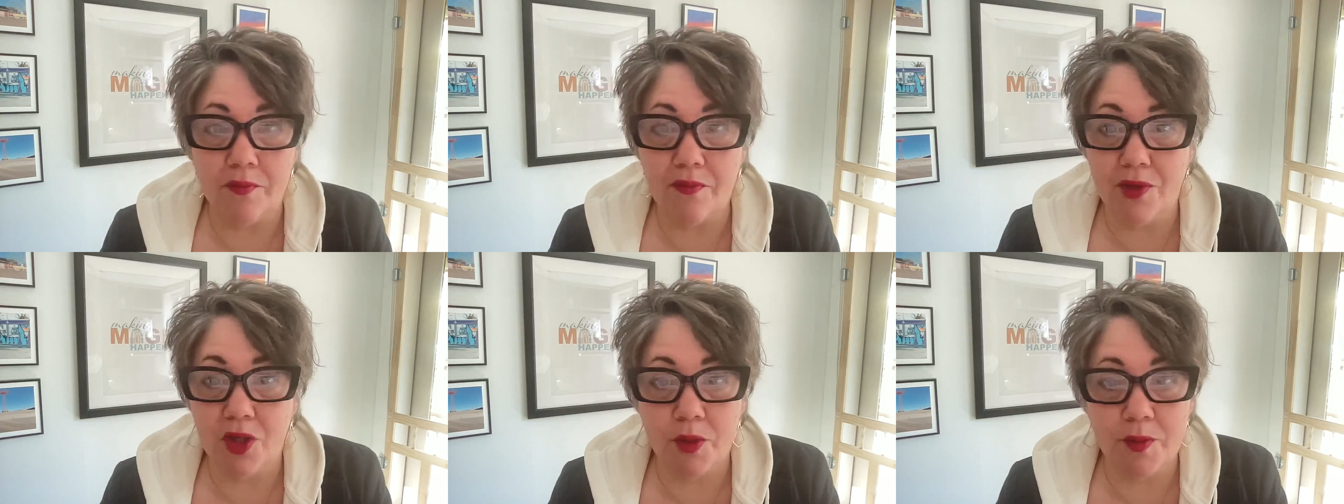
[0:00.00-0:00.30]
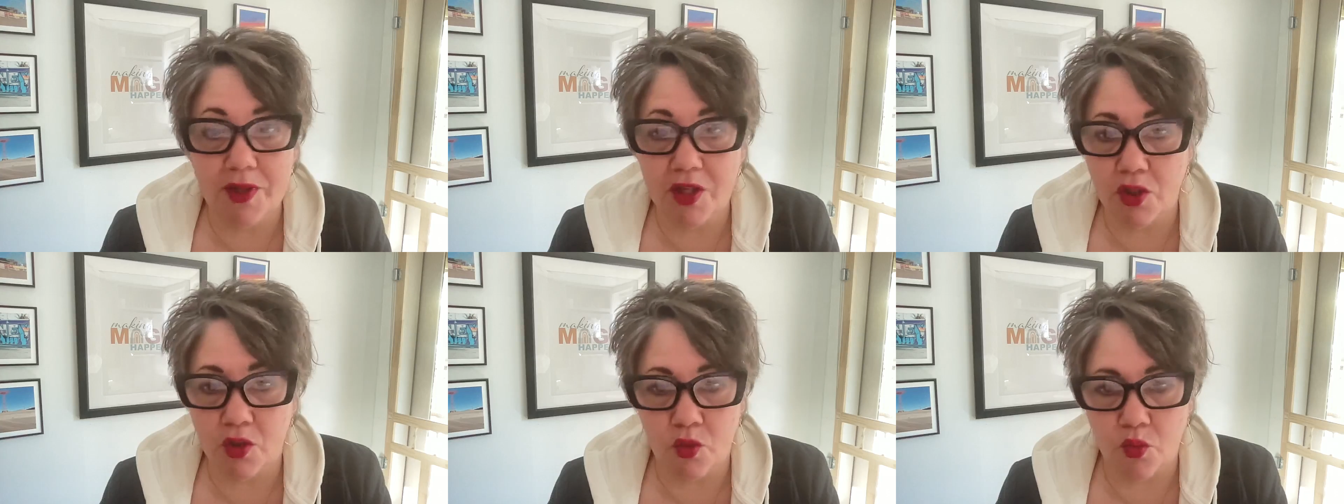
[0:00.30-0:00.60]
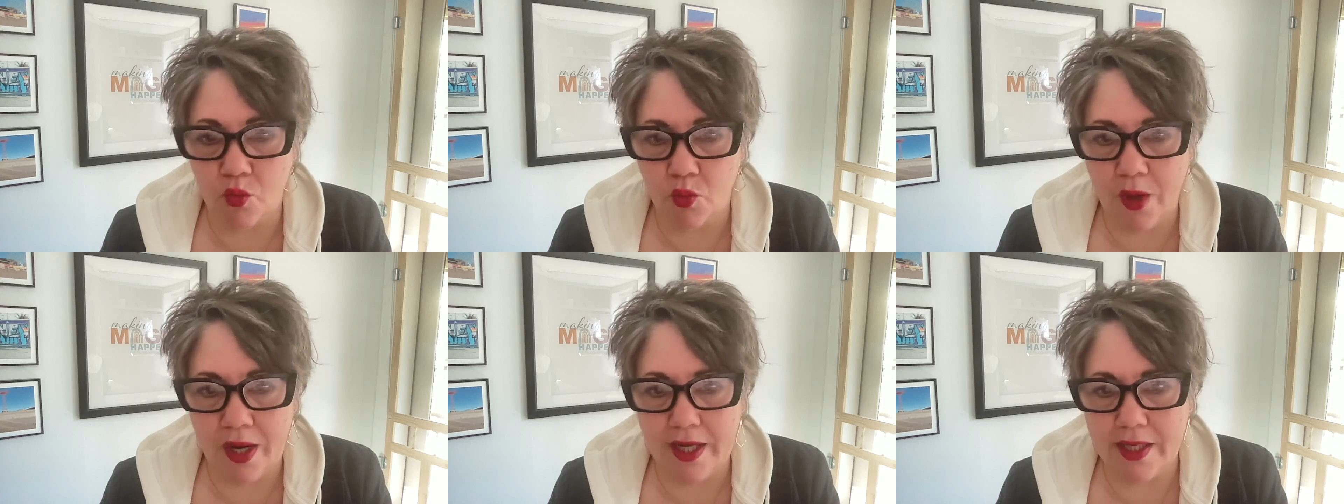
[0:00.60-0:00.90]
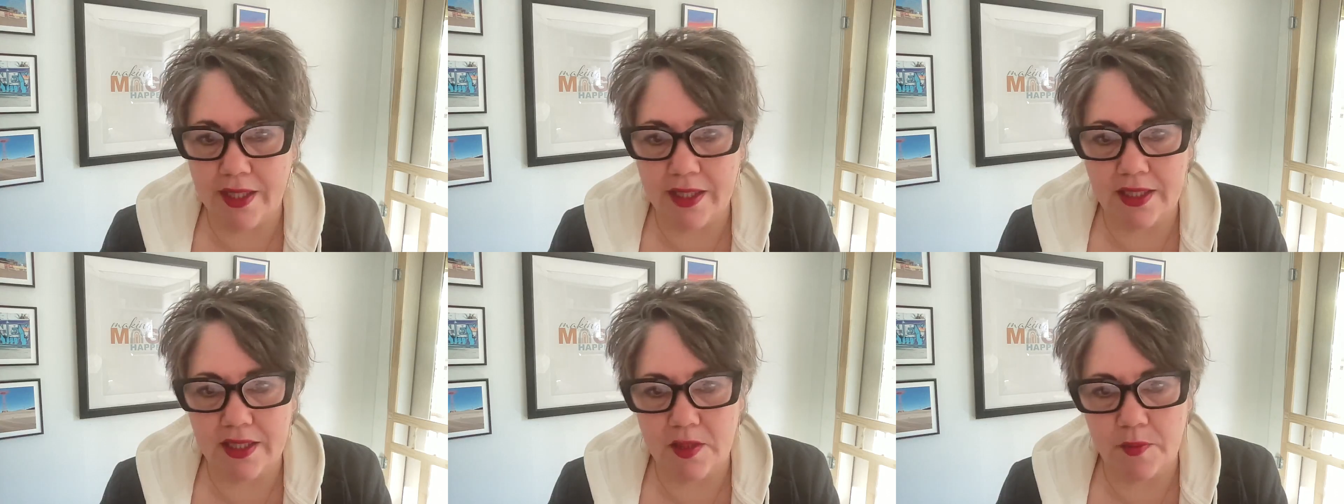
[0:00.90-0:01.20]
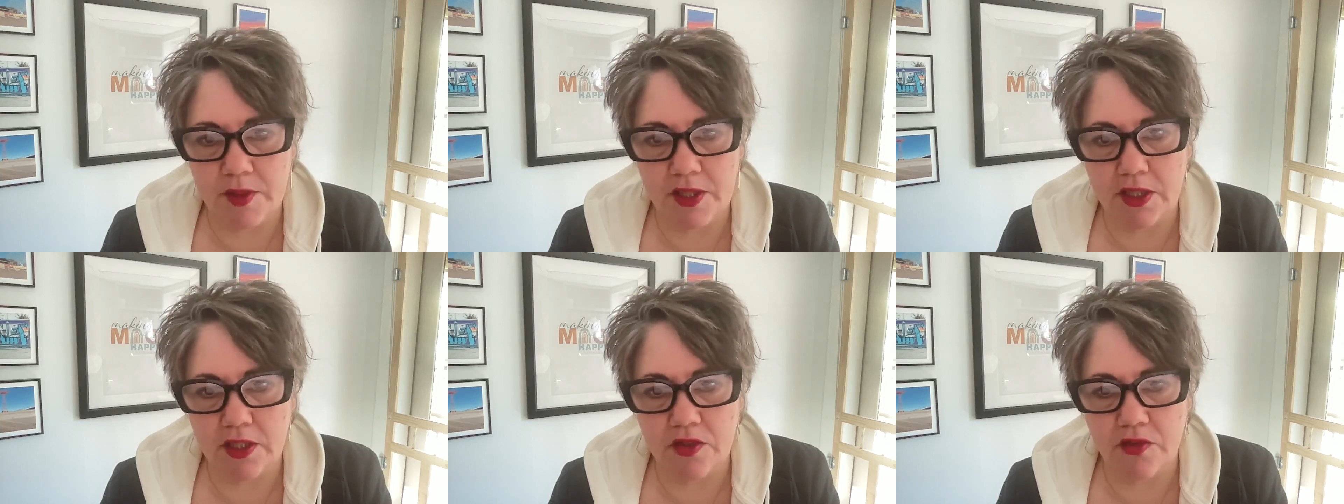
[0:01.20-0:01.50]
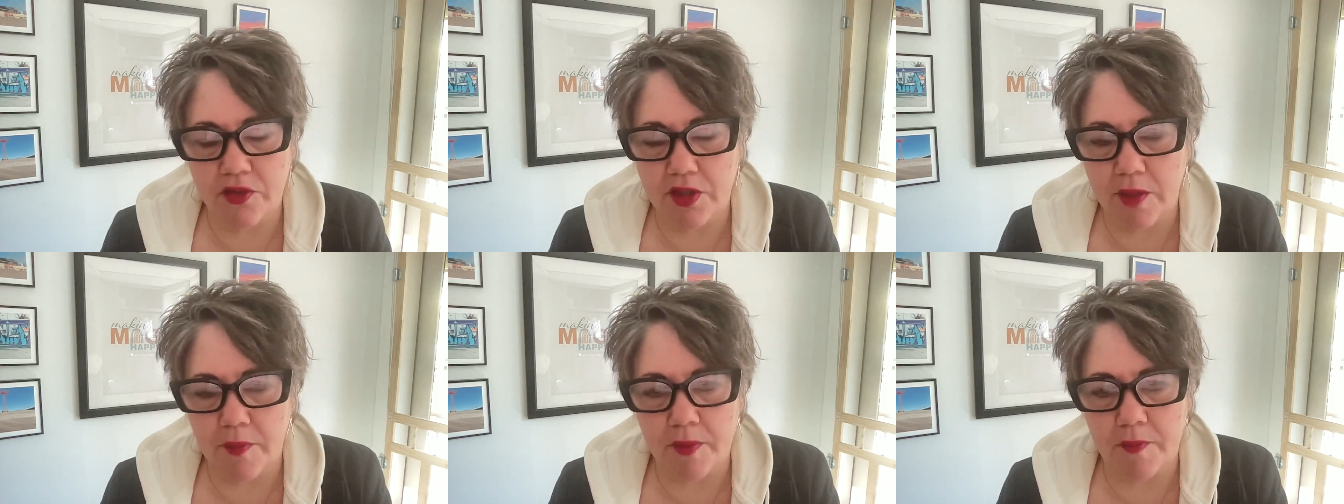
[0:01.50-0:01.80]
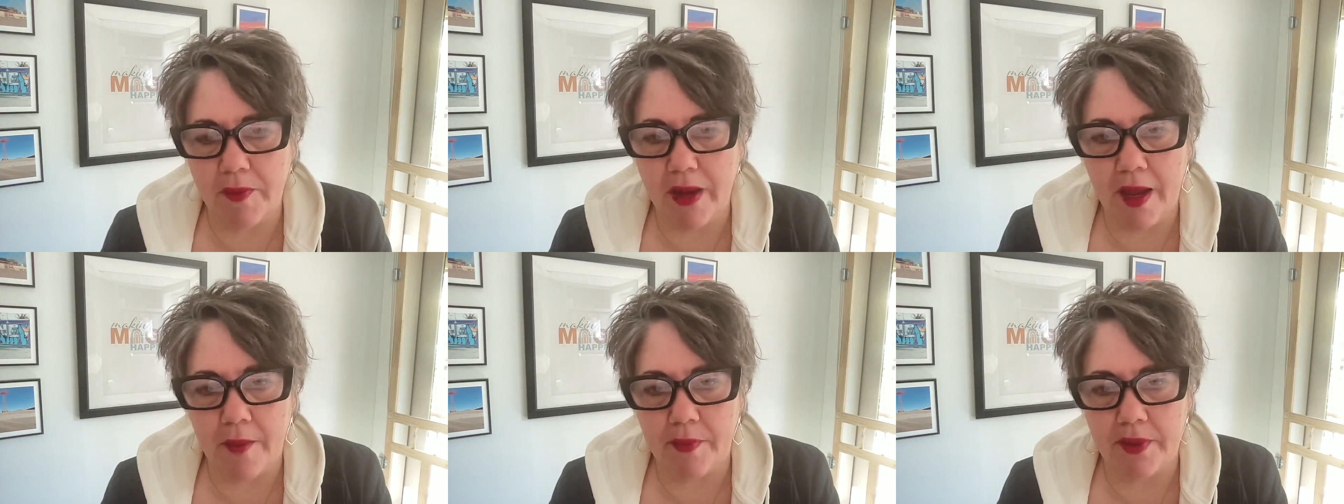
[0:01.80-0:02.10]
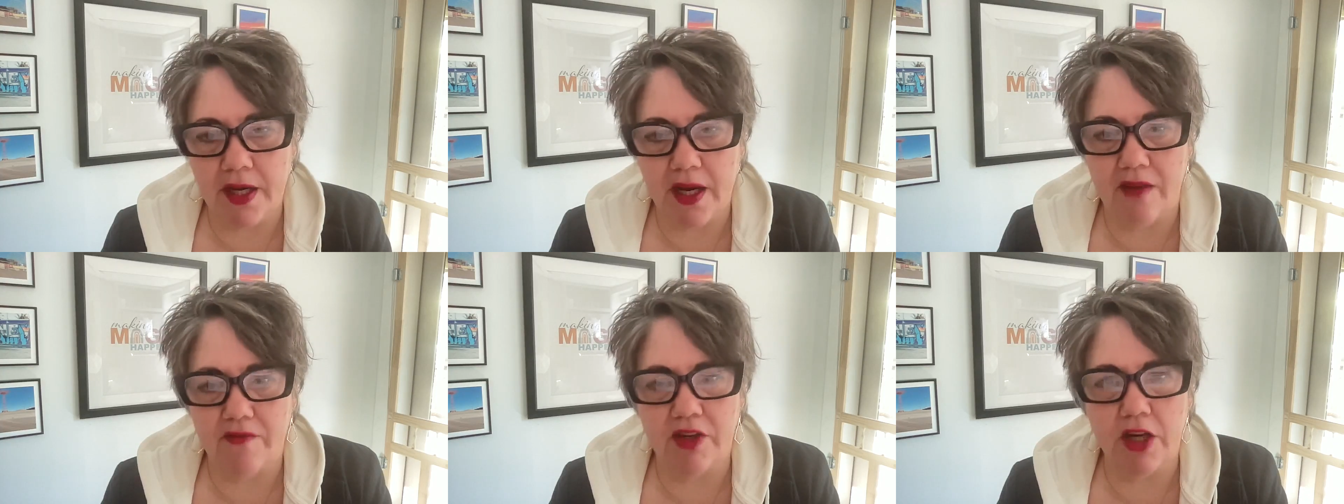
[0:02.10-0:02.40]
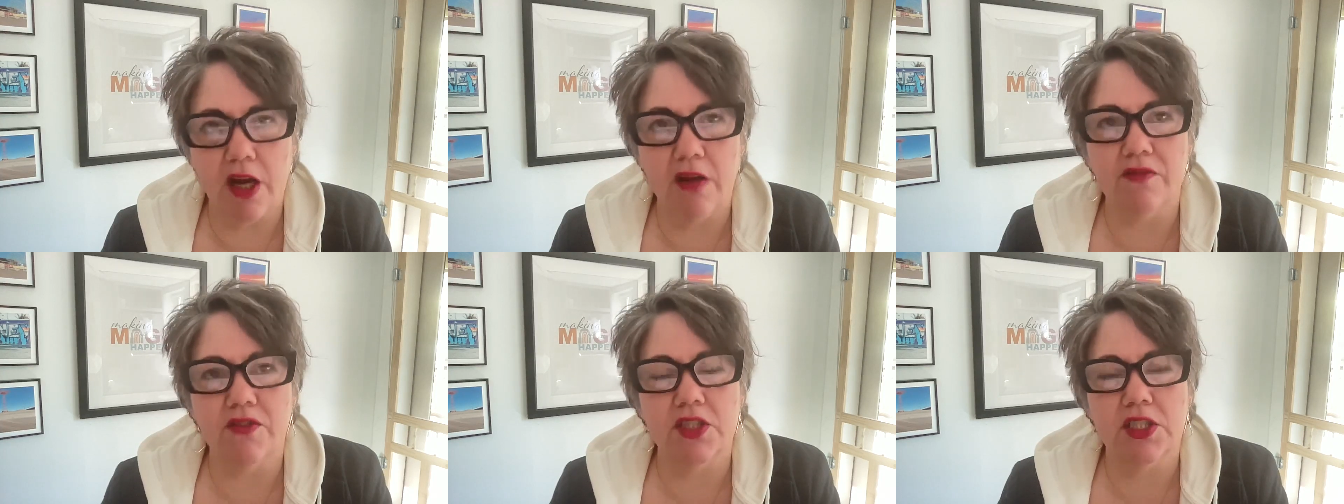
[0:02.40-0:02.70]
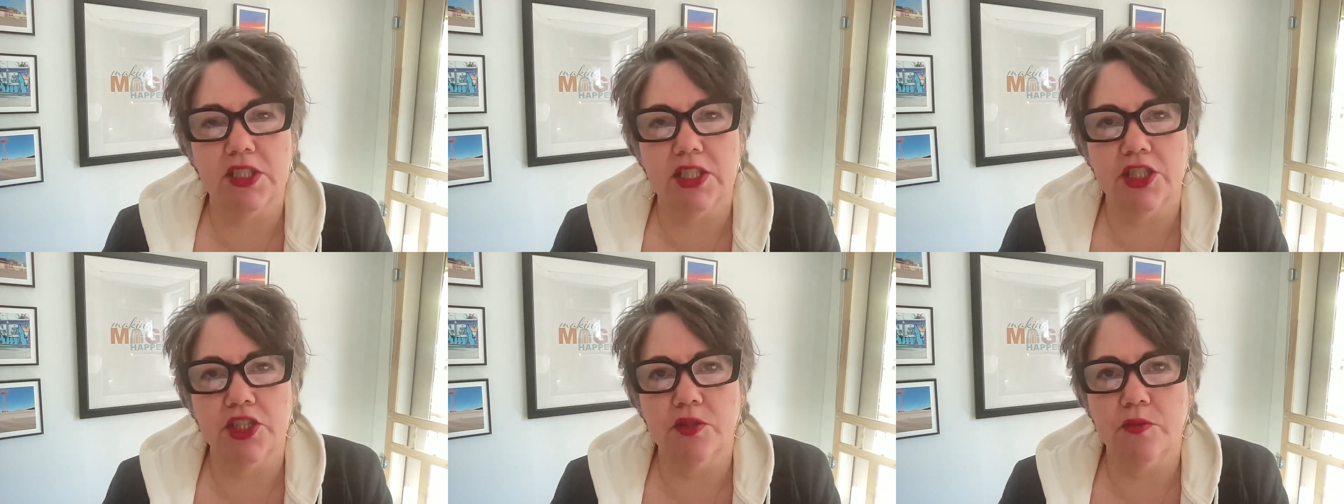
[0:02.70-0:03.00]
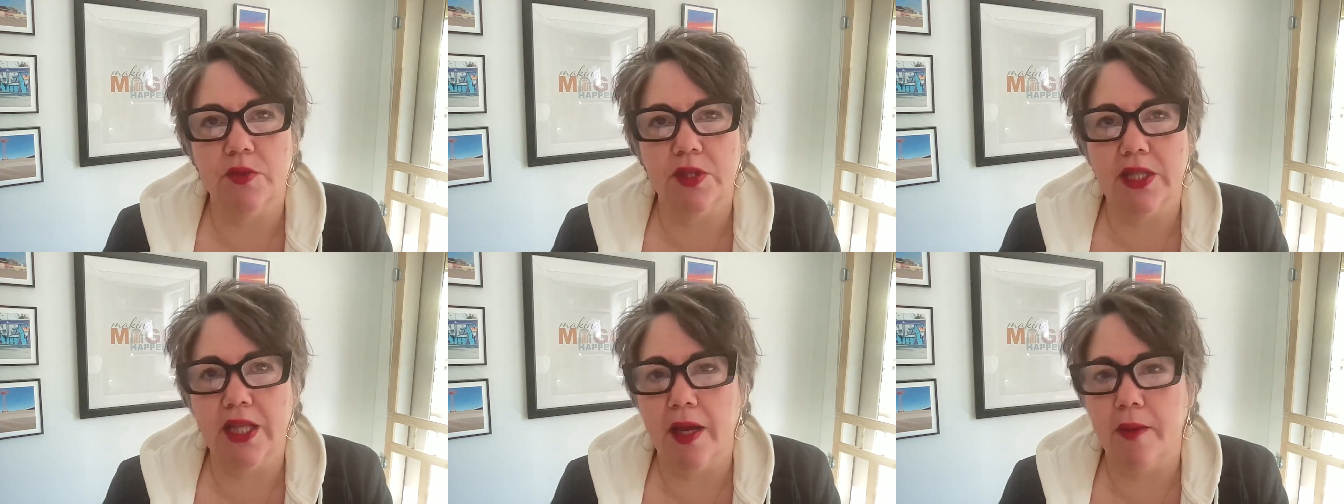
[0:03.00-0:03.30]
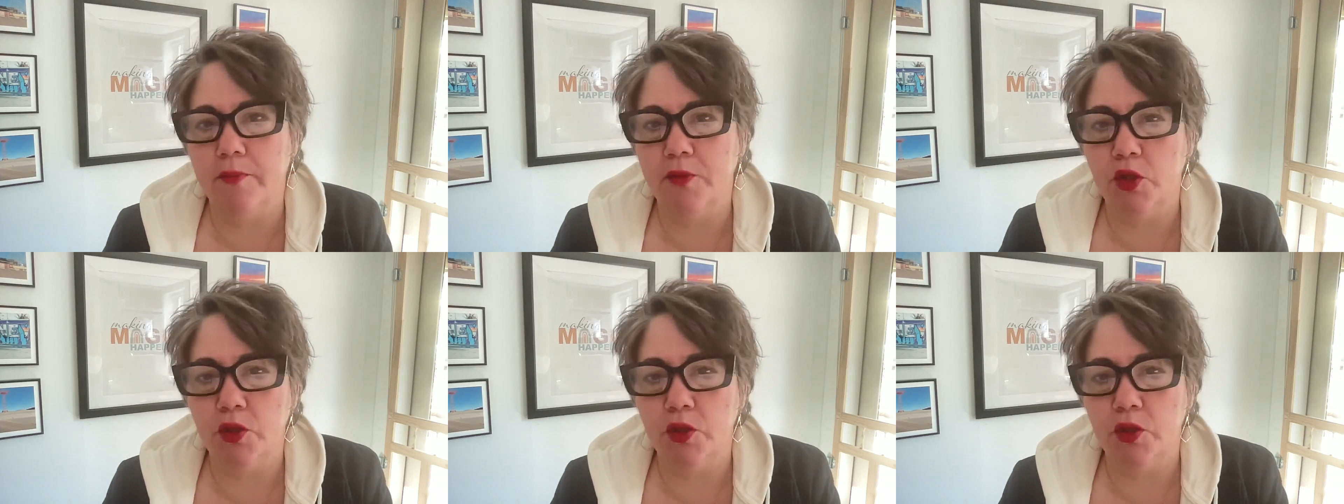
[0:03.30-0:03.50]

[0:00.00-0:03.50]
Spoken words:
could be a great experience for them. I'm happy to have a conversation with them.